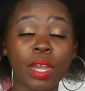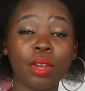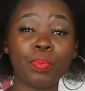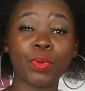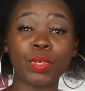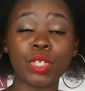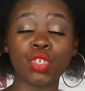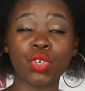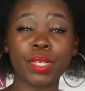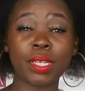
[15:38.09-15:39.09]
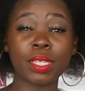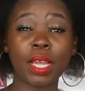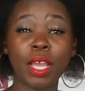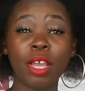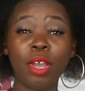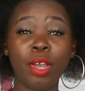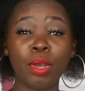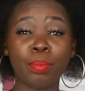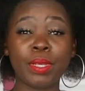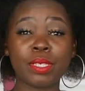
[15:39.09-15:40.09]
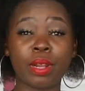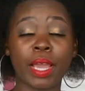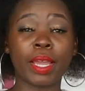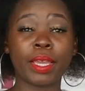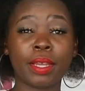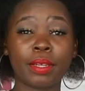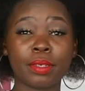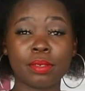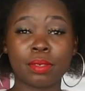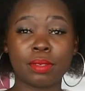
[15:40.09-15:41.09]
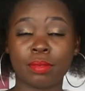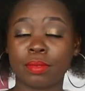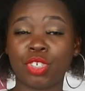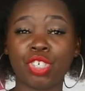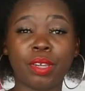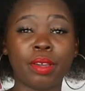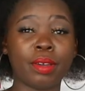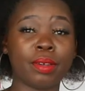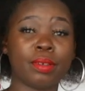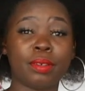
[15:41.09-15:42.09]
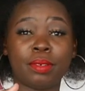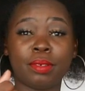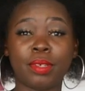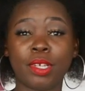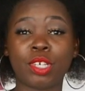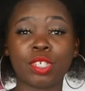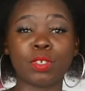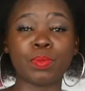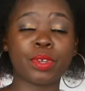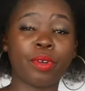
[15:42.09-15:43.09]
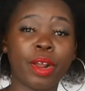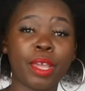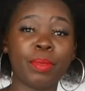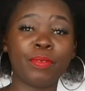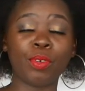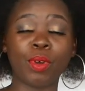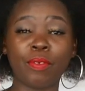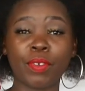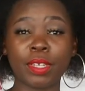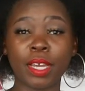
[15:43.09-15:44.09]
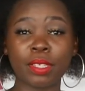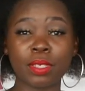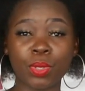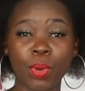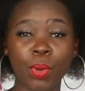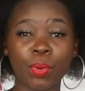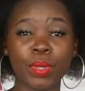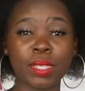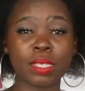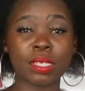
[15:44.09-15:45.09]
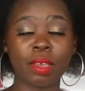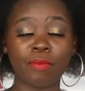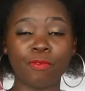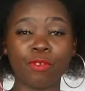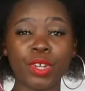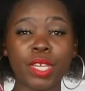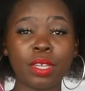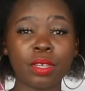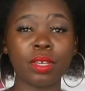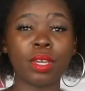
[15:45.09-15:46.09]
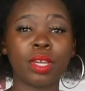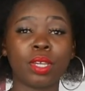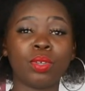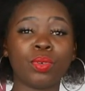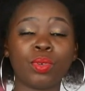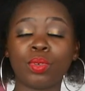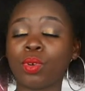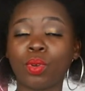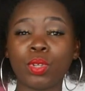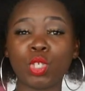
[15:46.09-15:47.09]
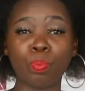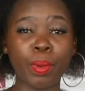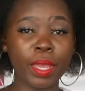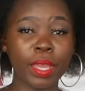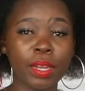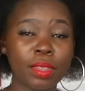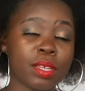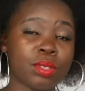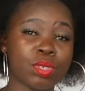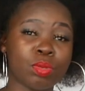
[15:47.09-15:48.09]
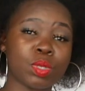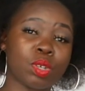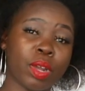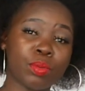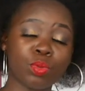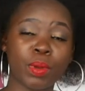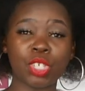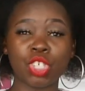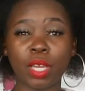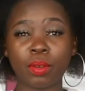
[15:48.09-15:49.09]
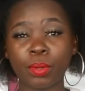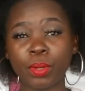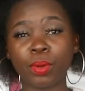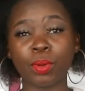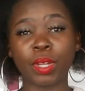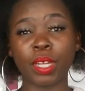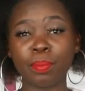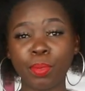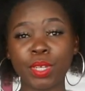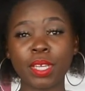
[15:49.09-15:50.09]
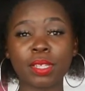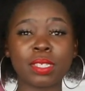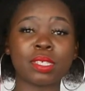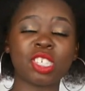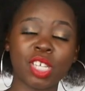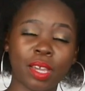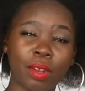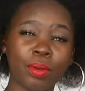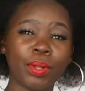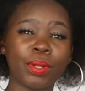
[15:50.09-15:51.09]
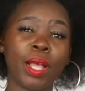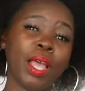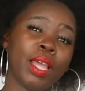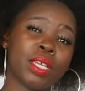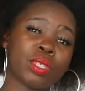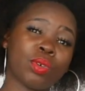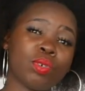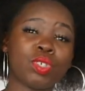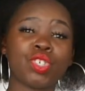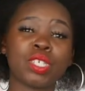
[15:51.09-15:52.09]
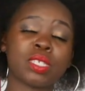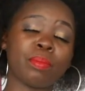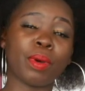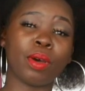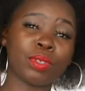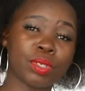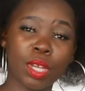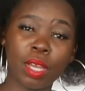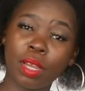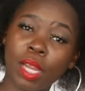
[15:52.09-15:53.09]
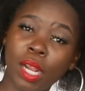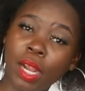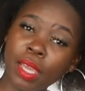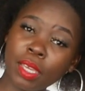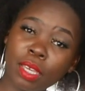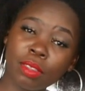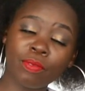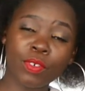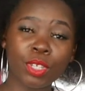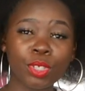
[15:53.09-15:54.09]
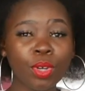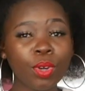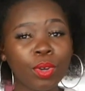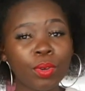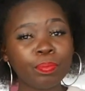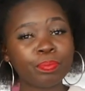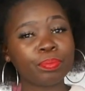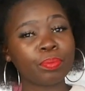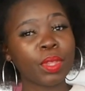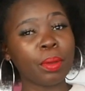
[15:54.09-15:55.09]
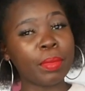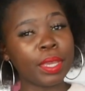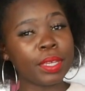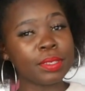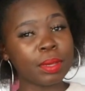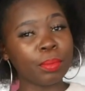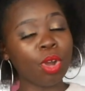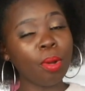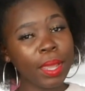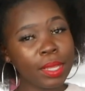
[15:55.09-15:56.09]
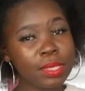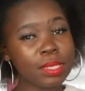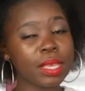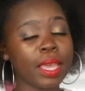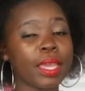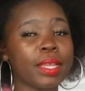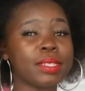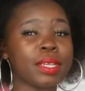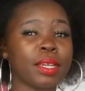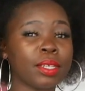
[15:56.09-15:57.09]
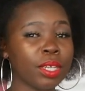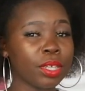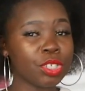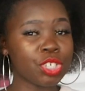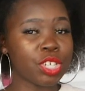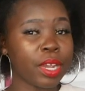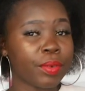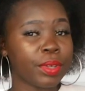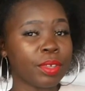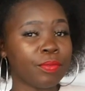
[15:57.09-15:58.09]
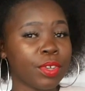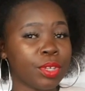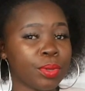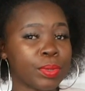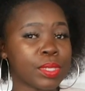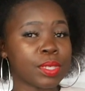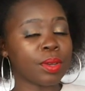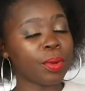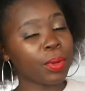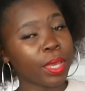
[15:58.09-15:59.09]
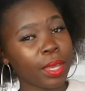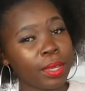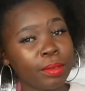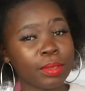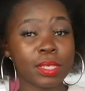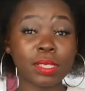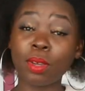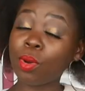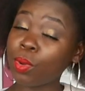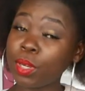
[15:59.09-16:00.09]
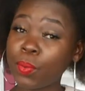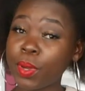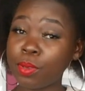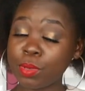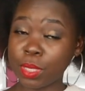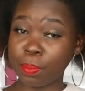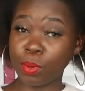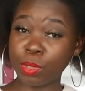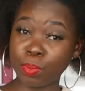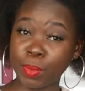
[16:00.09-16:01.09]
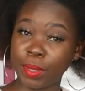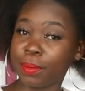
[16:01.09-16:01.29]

I hope you enjoyed it. Please like, share, subscribe if you haven't done so. It's free. You're not going to pay anything to subscribe to my channel or anybody else's channel. So it's just about liking the video, making some comments, and sharing the videos. Okay, that's the only way you support me.